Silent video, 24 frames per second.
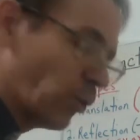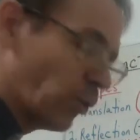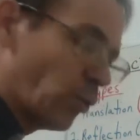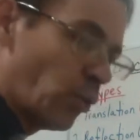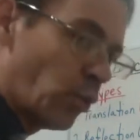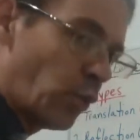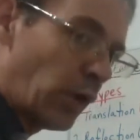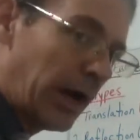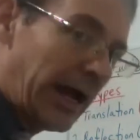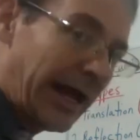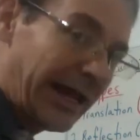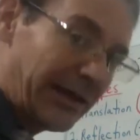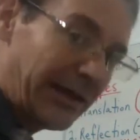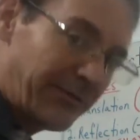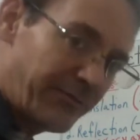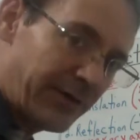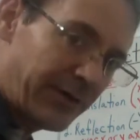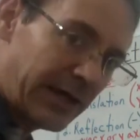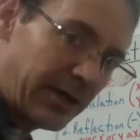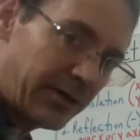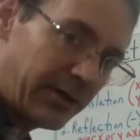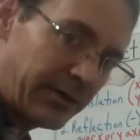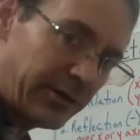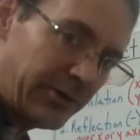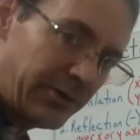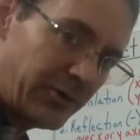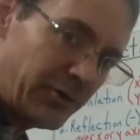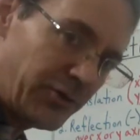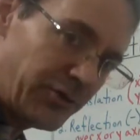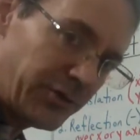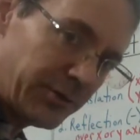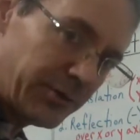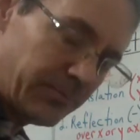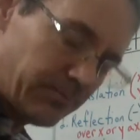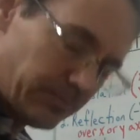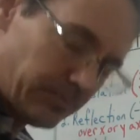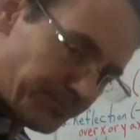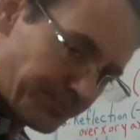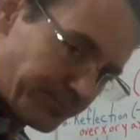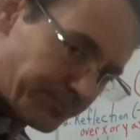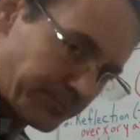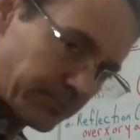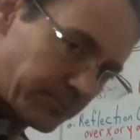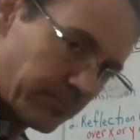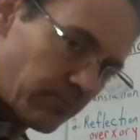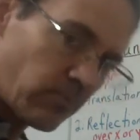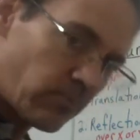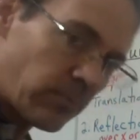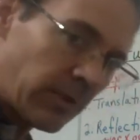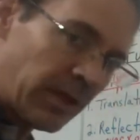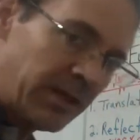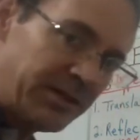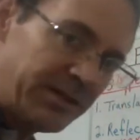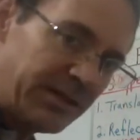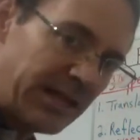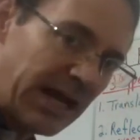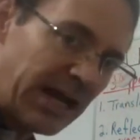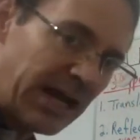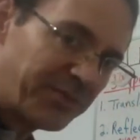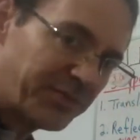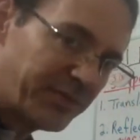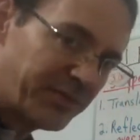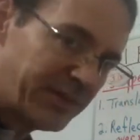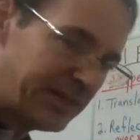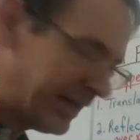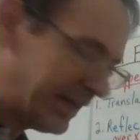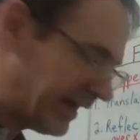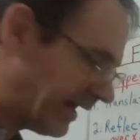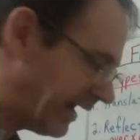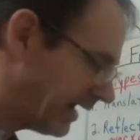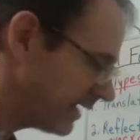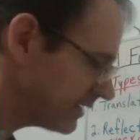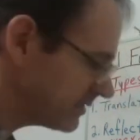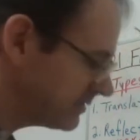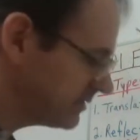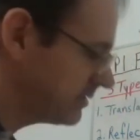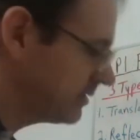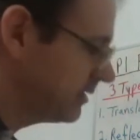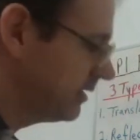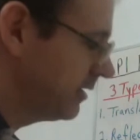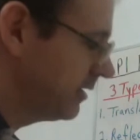y values, not the x.